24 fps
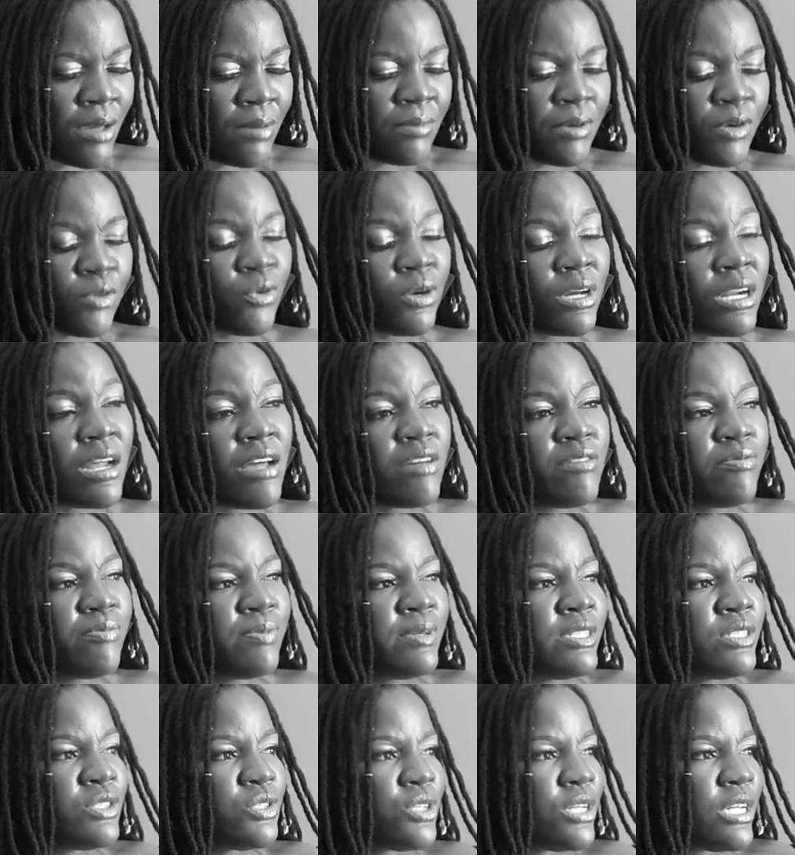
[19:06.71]
But what I've
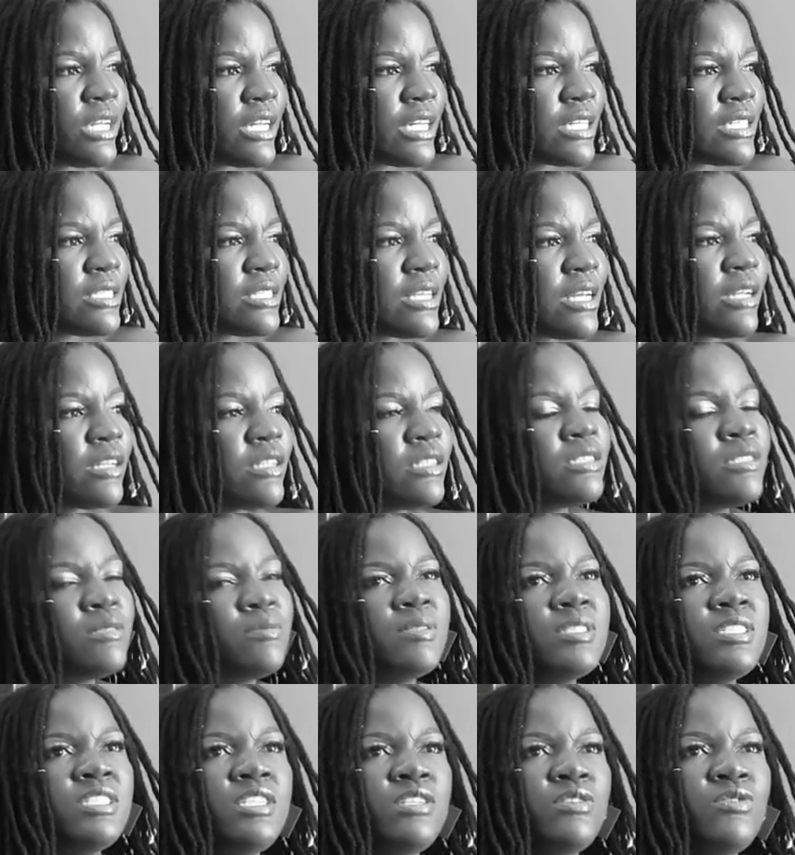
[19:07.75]
been doing is that,
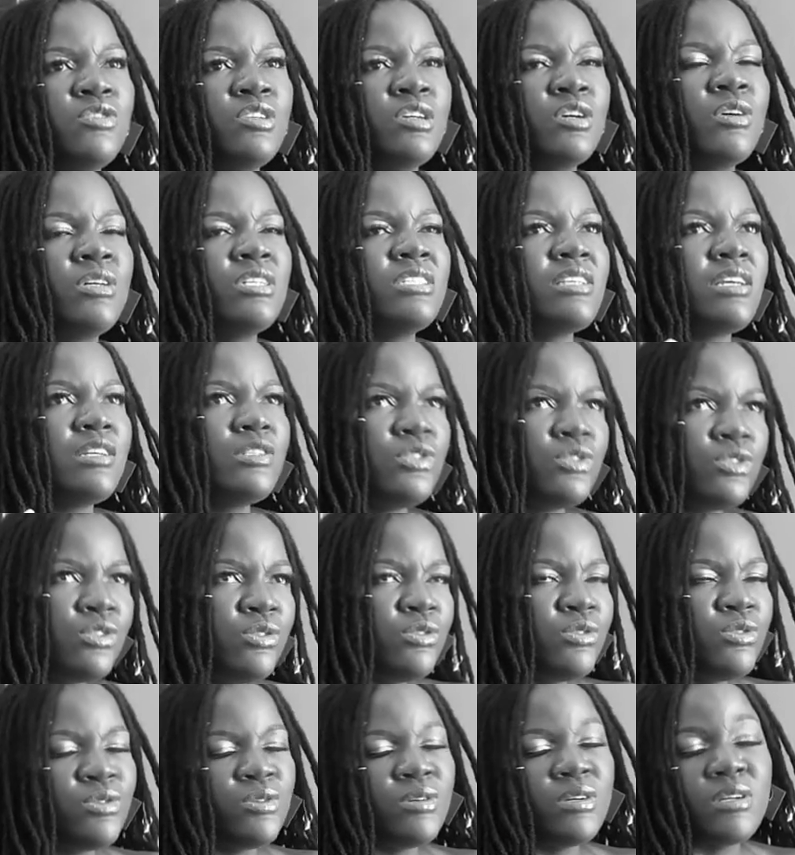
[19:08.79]
especially because I
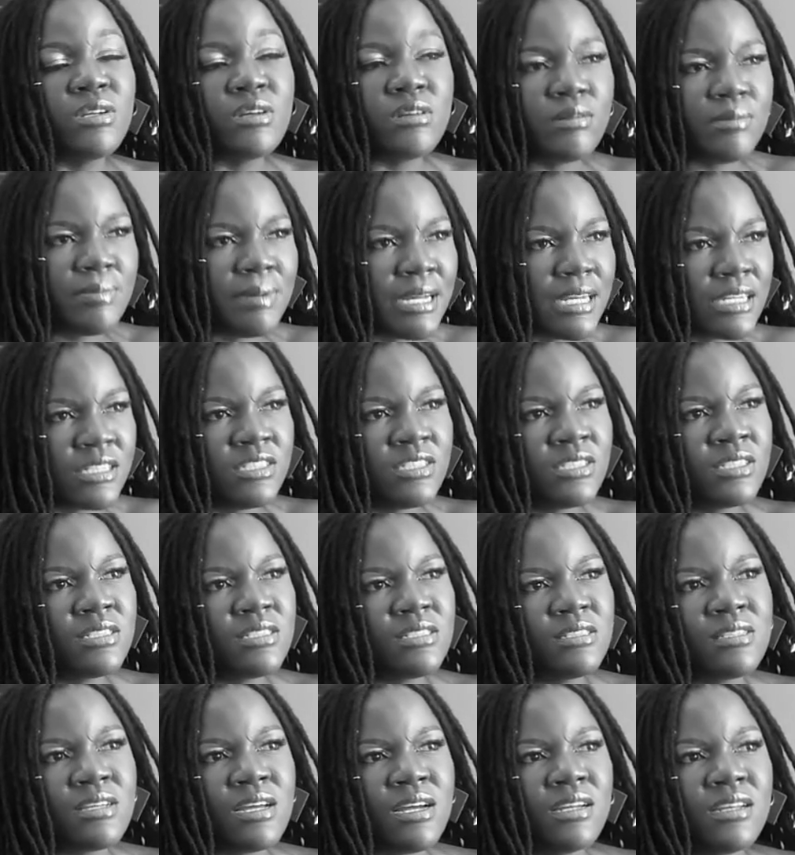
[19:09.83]
do a lot of packaging
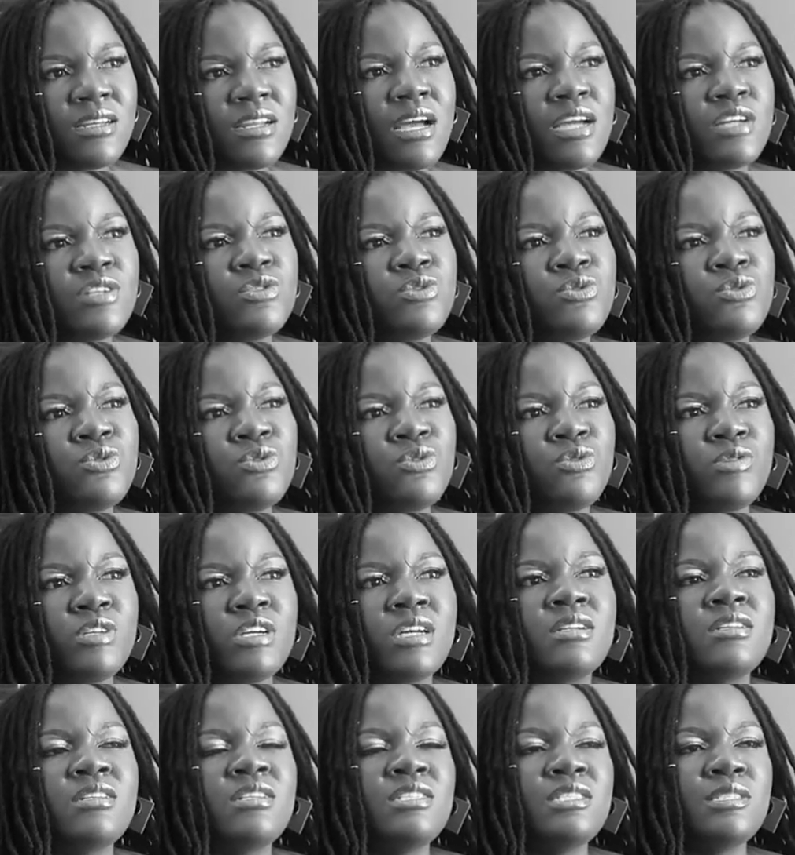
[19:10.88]
design, I do
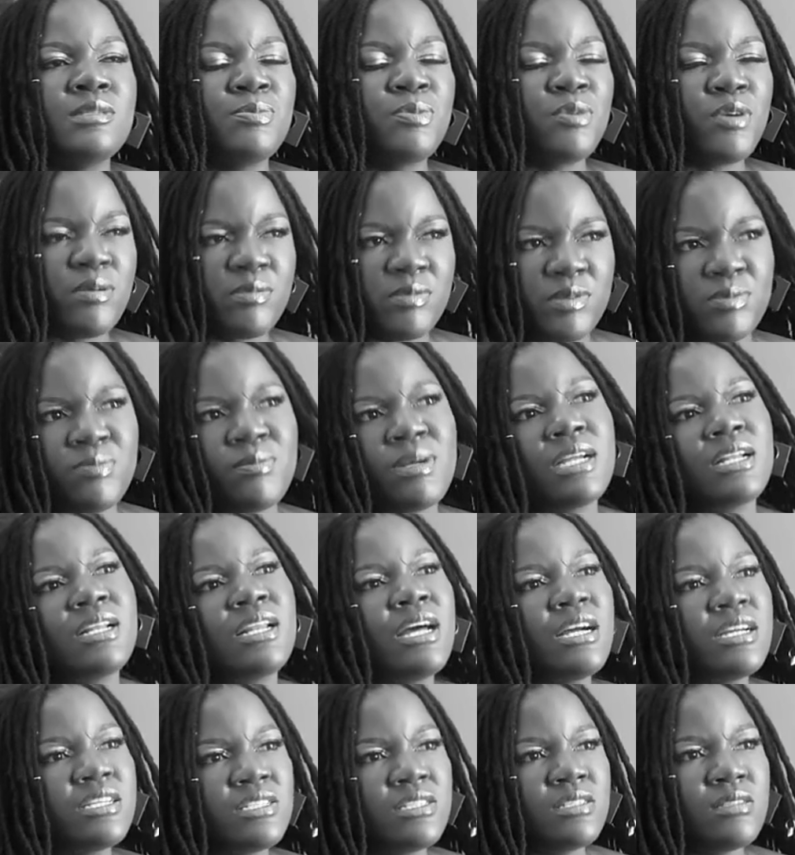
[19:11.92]
at least prompt my
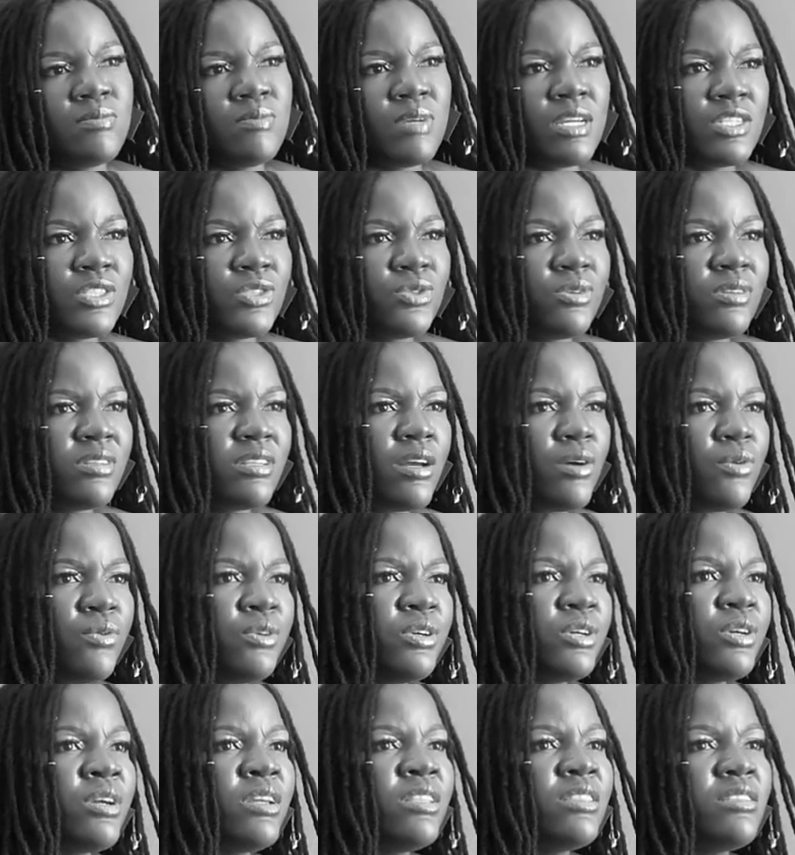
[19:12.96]
clients to make sure that
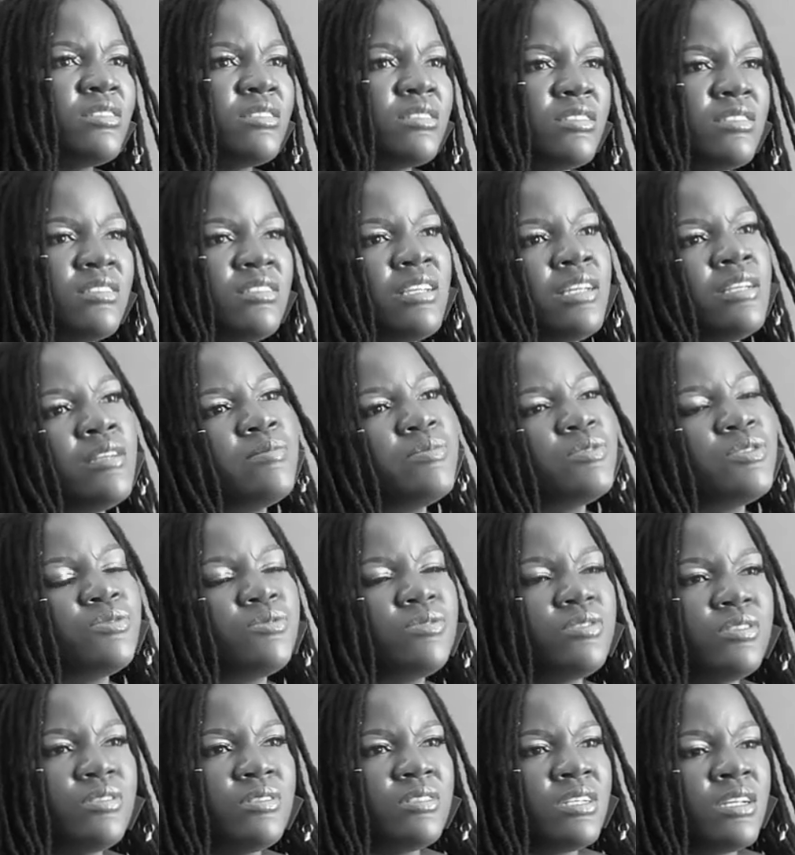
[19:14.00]
we're going the sustainable
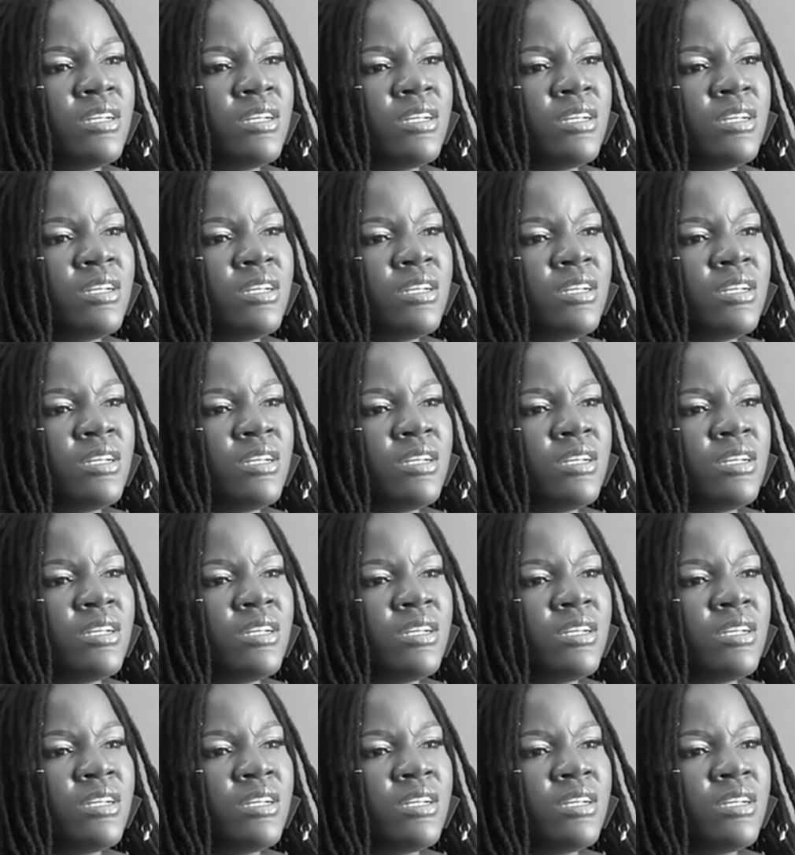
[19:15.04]
route.